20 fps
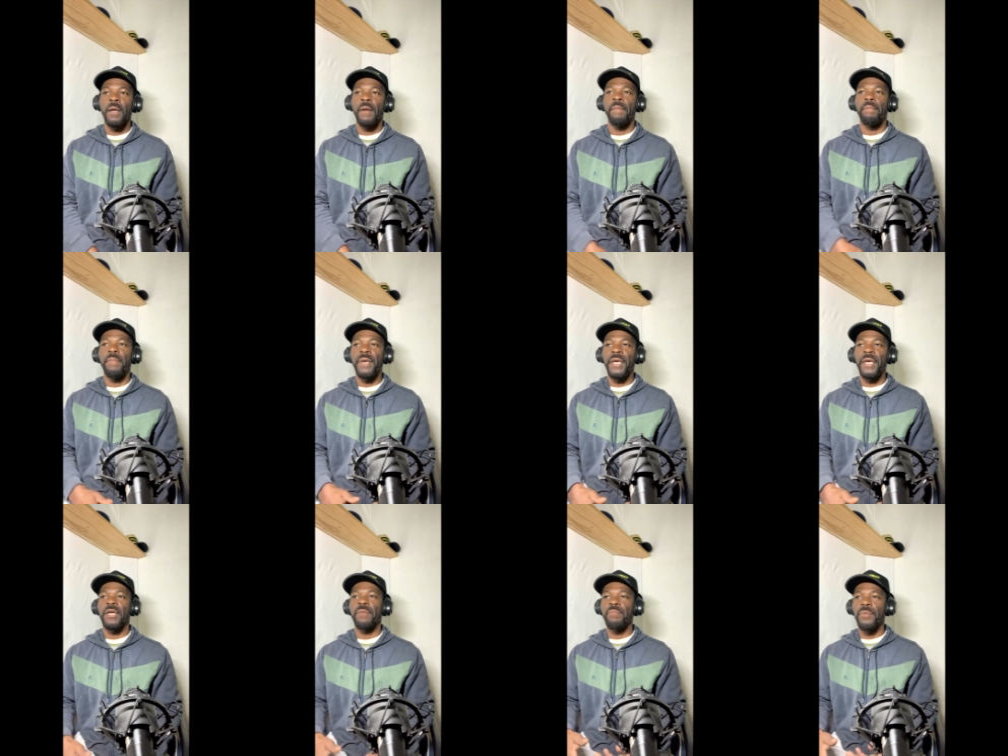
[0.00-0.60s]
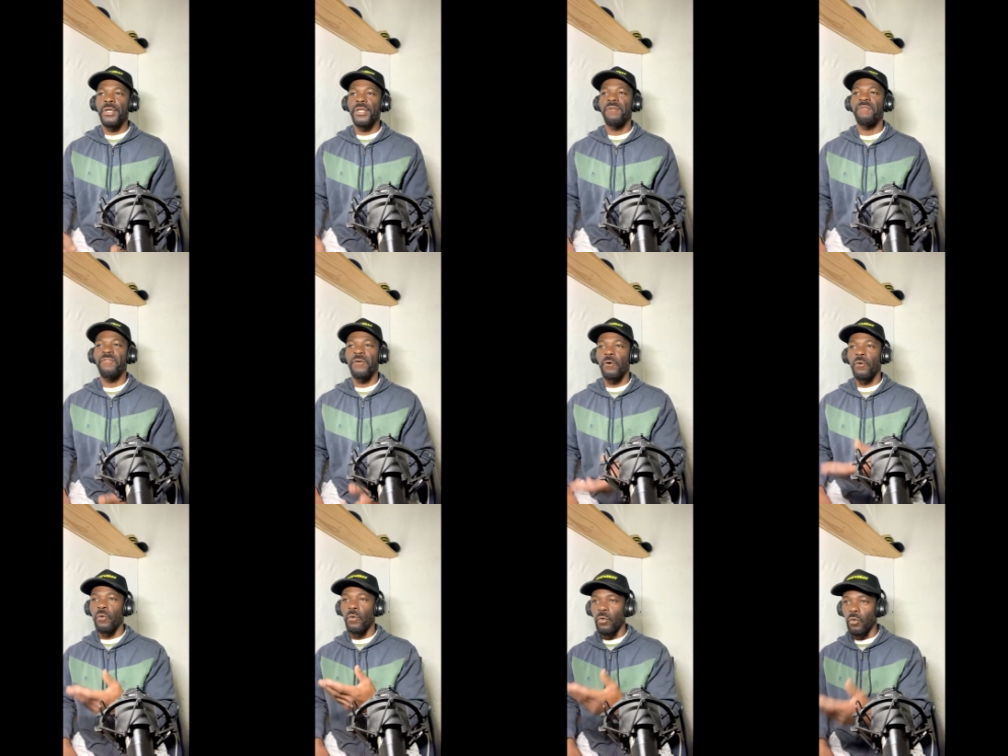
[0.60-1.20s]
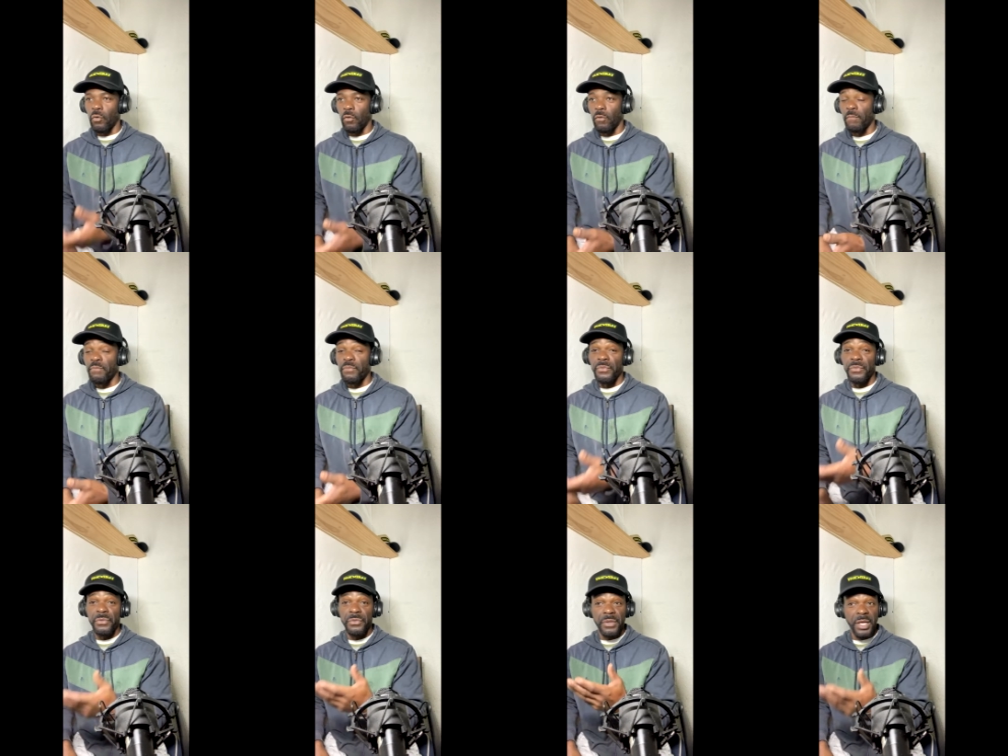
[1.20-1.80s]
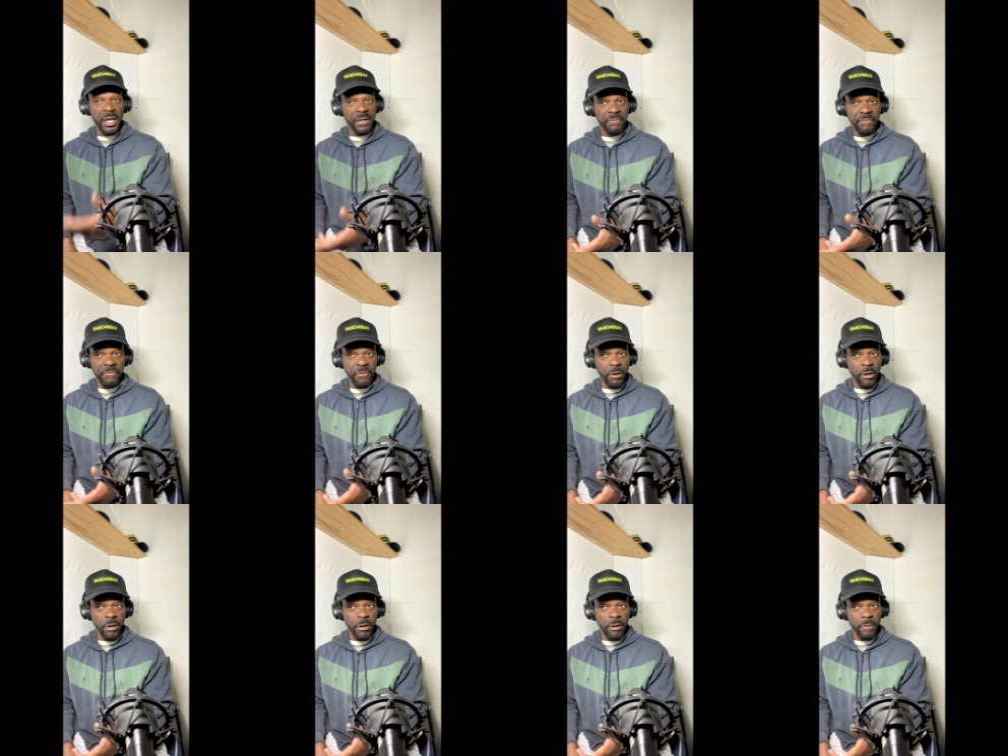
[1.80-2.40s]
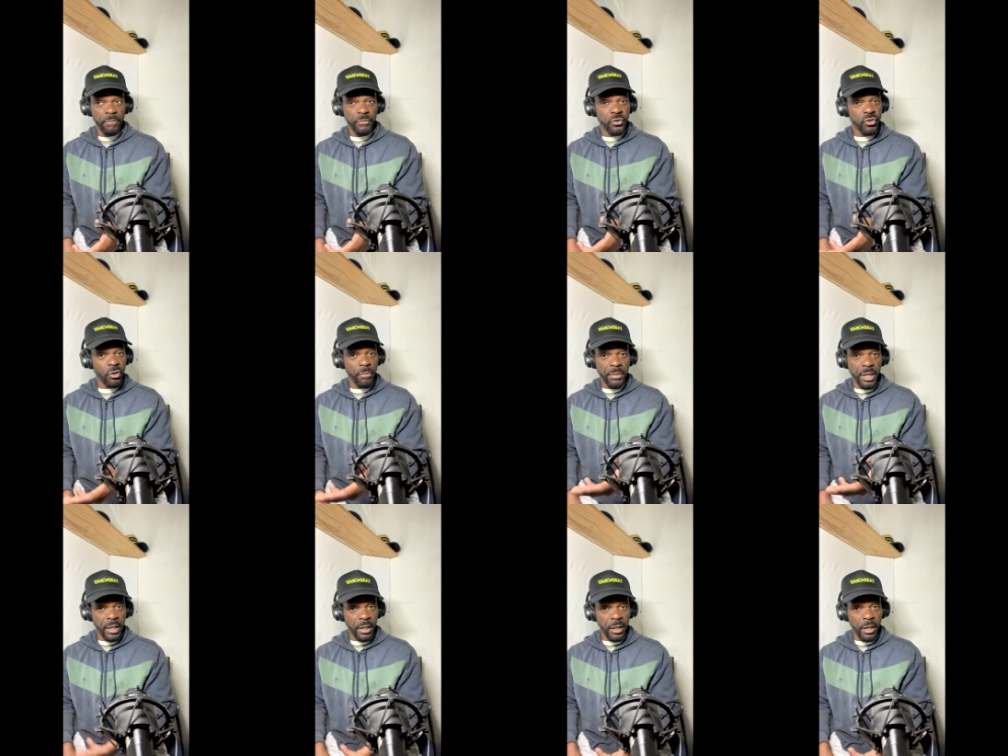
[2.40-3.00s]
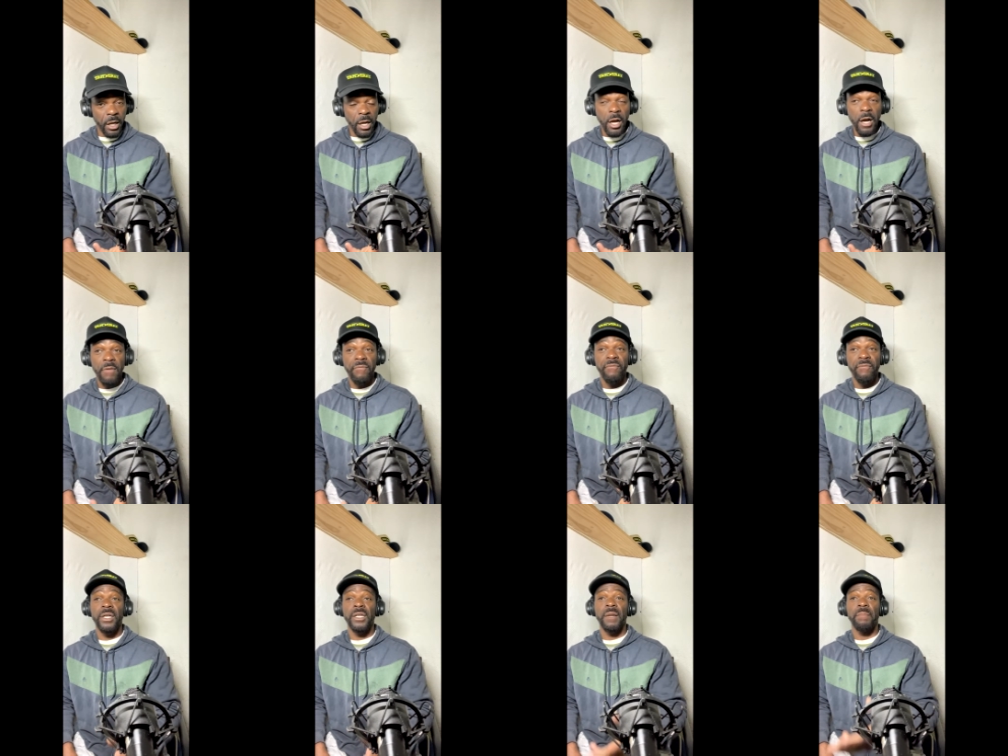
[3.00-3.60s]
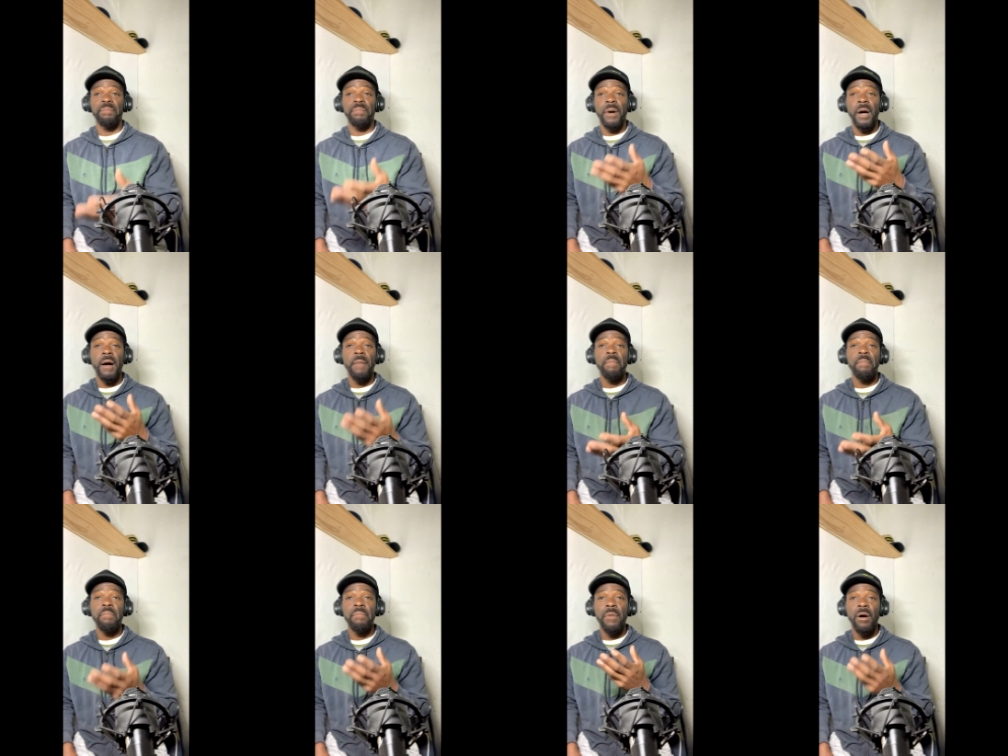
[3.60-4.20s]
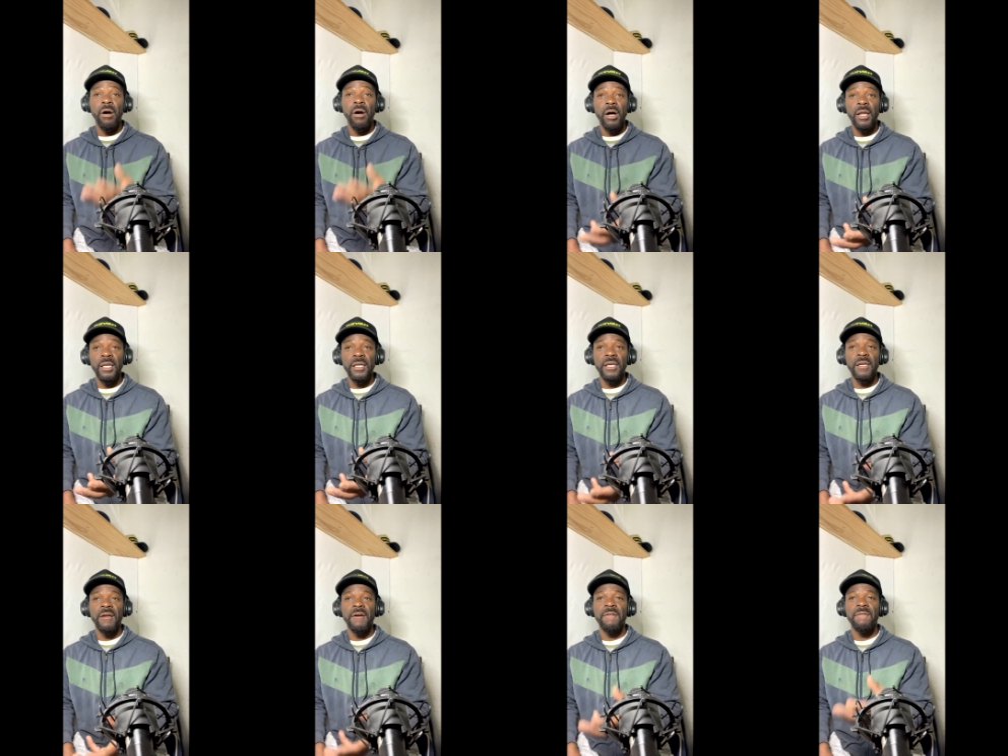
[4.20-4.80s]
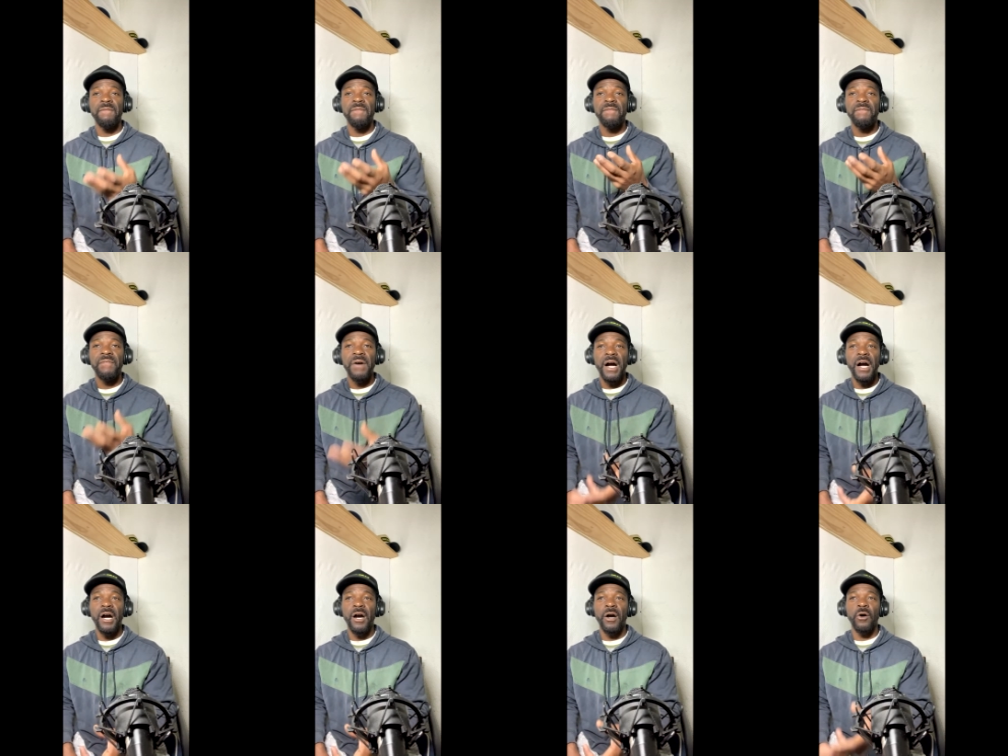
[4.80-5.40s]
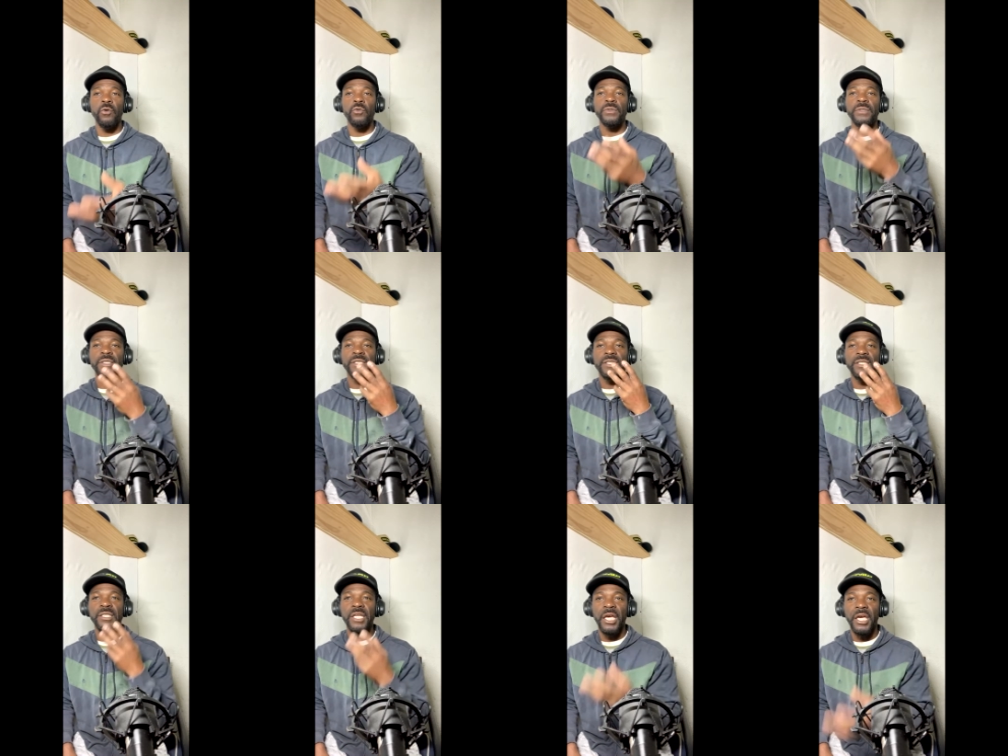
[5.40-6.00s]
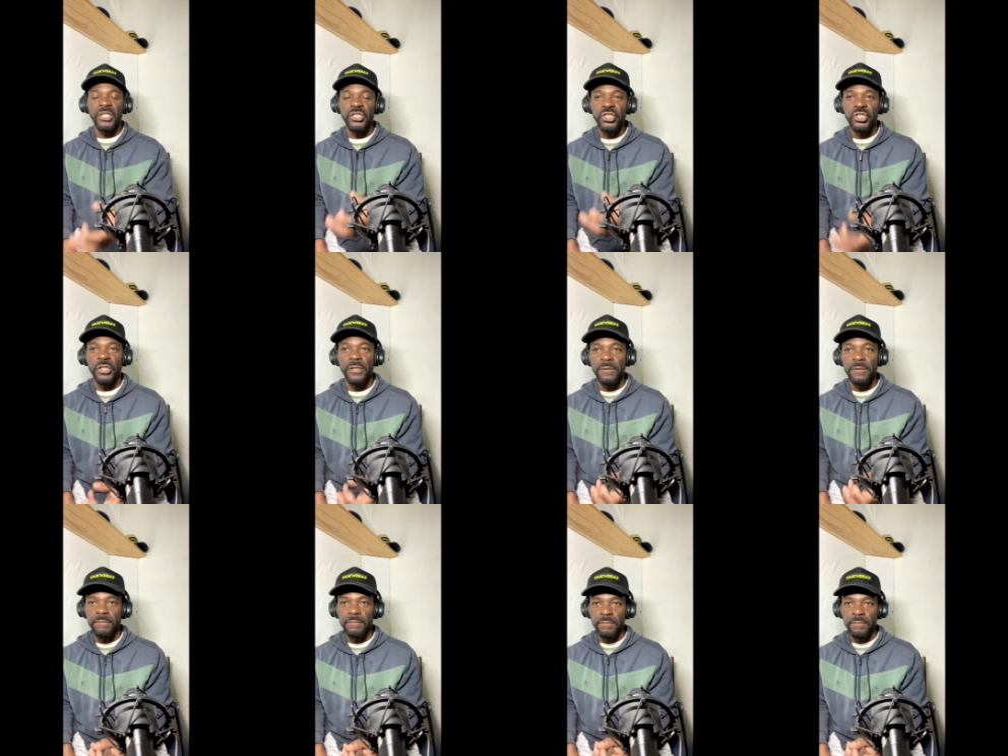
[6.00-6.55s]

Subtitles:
Making money for who? Not for Jamaica, for the Bob Marley Foundation.